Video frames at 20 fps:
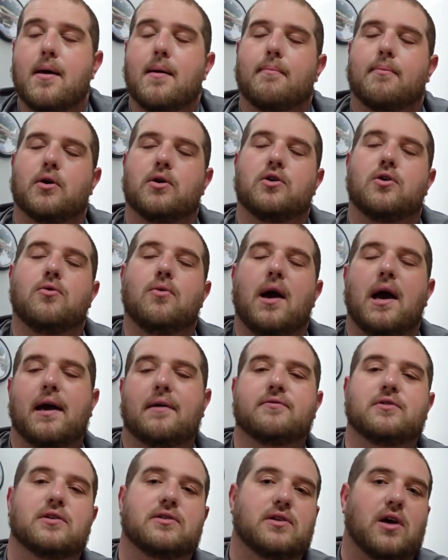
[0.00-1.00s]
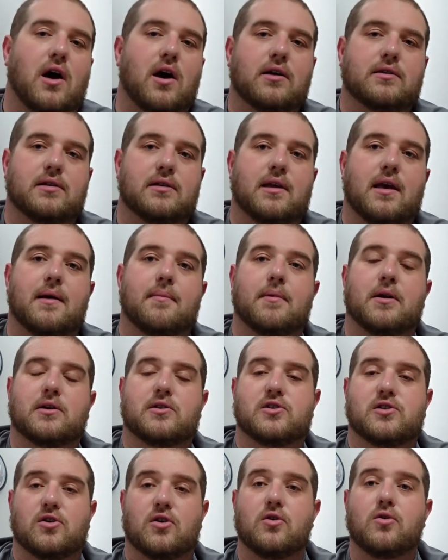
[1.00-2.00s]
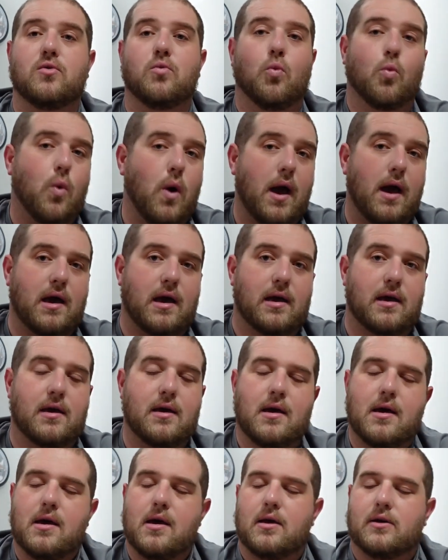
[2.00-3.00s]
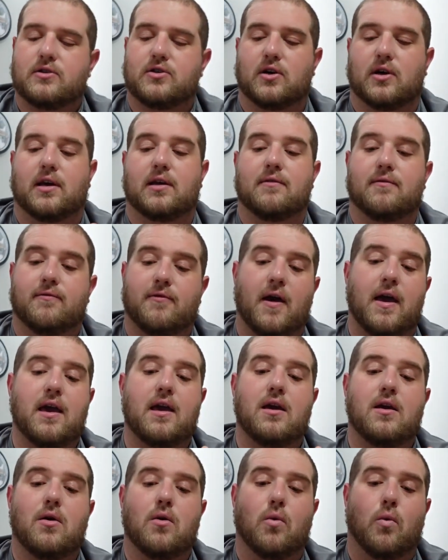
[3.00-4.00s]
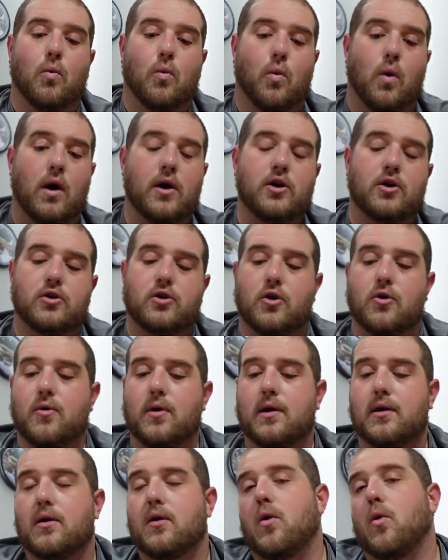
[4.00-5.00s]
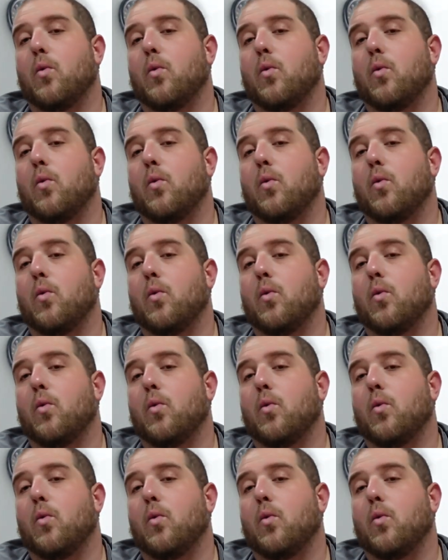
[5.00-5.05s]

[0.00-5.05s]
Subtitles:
but you have to talk to them in a certain way to convey what you're doing,